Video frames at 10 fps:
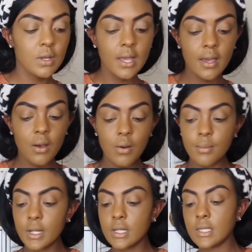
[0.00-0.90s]
now
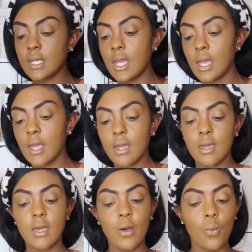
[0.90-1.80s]
I'm gonna
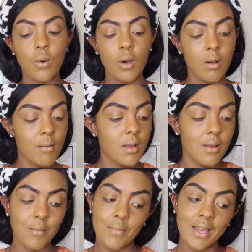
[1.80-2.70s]
take
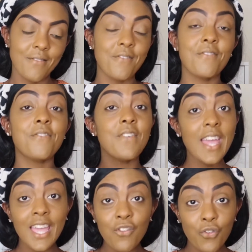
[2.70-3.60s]
my
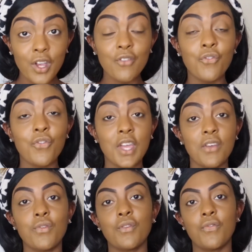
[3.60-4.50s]
favorite, did
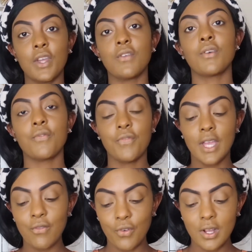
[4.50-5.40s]

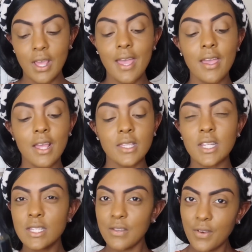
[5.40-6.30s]

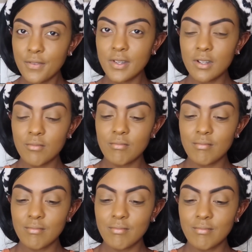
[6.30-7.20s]
I say favorite?
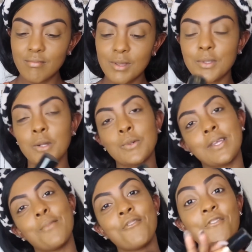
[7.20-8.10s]
Let me say it with
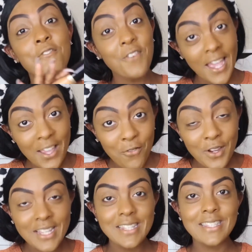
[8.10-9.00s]
that.
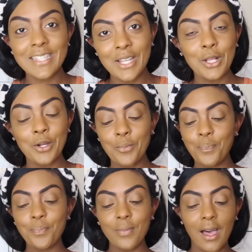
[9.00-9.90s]
Favorite concealer
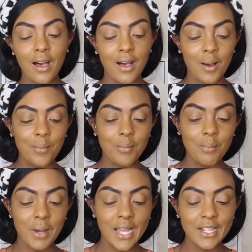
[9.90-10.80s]

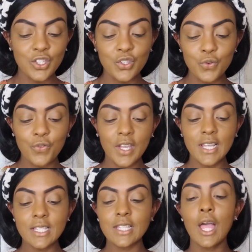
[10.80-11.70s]
by Too
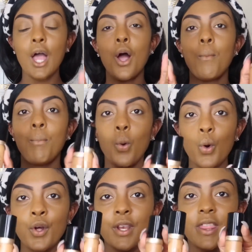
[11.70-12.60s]
Faced,
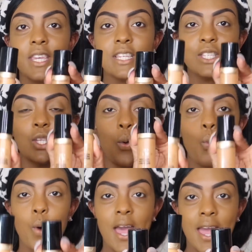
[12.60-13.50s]
Born This
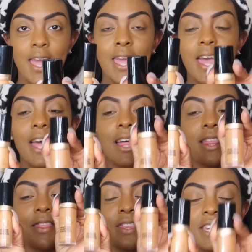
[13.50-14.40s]
Way.
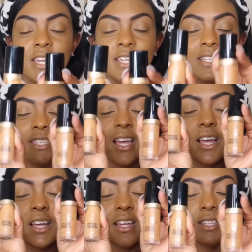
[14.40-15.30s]
These
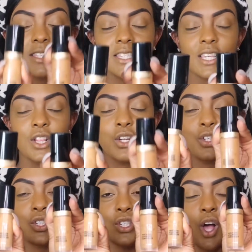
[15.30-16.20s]

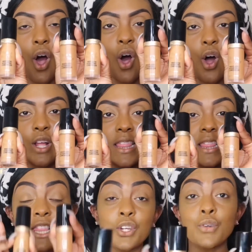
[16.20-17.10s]
concealers are
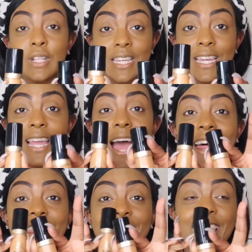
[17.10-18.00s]
literally
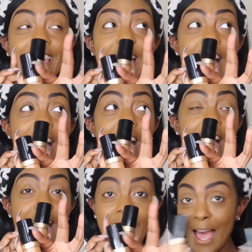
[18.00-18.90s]
the
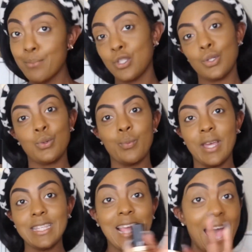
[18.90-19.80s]
absolute
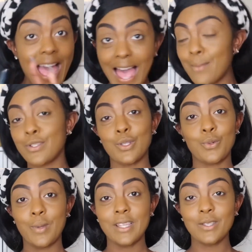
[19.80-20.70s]
best.
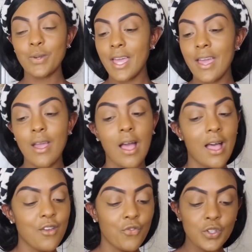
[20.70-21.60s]
absolute best, okay?
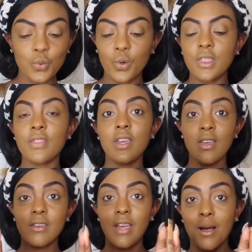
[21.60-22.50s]
If this one
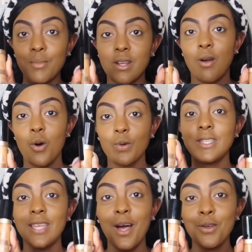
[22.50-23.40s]
thing I'm gonna
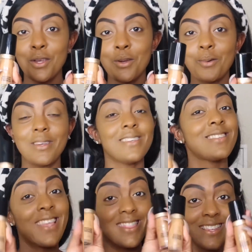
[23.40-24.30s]
always tell you
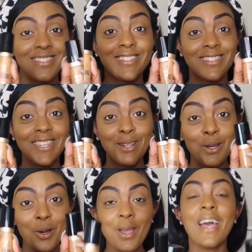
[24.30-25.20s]
is this
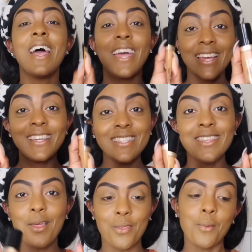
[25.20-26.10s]
concealer is
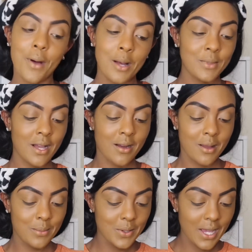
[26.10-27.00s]
the
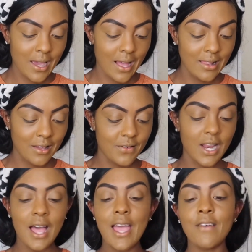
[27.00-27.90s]
bomb.com, okay? I love it.
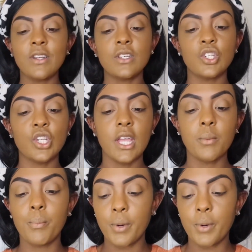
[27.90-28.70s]
I have it in the shade